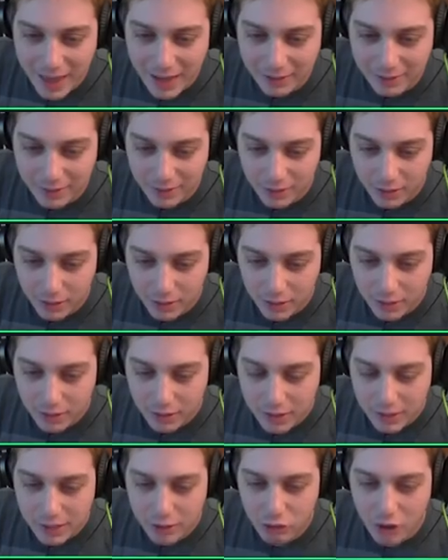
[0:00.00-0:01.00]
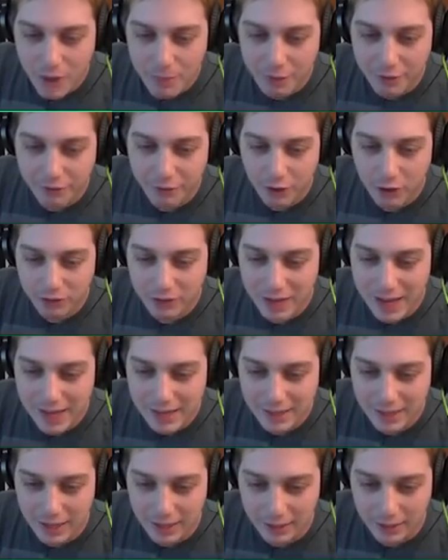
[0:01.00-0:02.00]
that? Yes, I did! He dropped the first
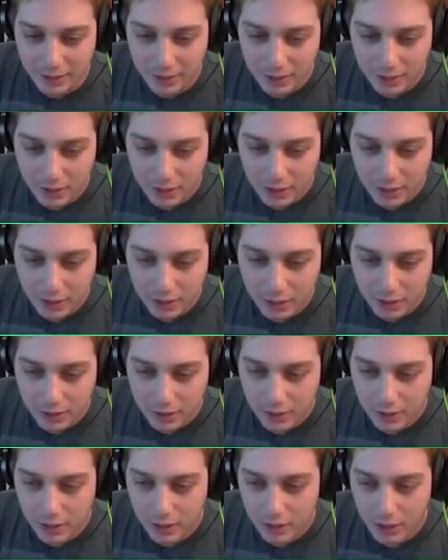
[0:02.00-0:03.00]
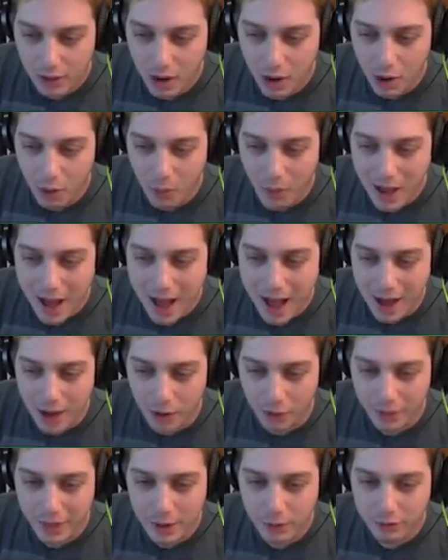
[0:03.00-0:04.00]
aid kit. And a Molotov. Oh,
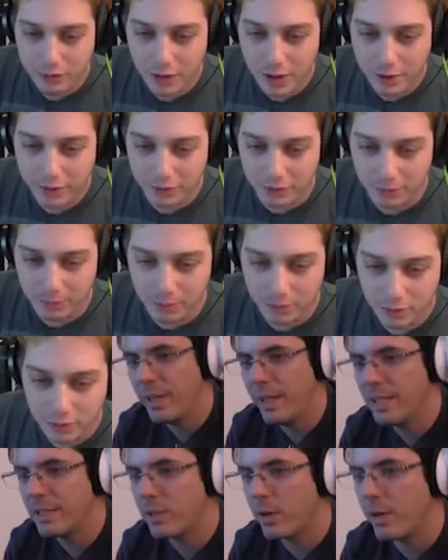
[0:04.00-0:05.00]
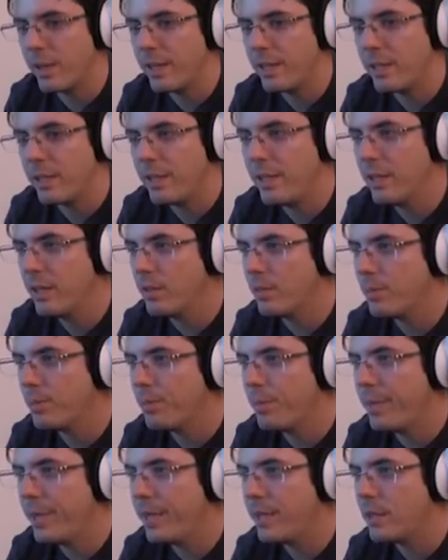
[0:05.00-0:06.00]
wow! That was awesome. Wait, Lasercorn,
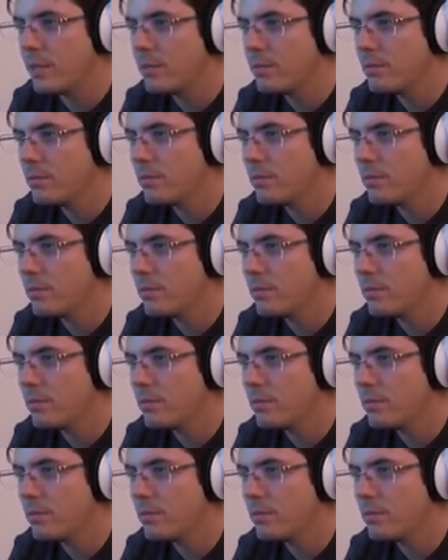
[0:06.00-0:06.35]
healed me.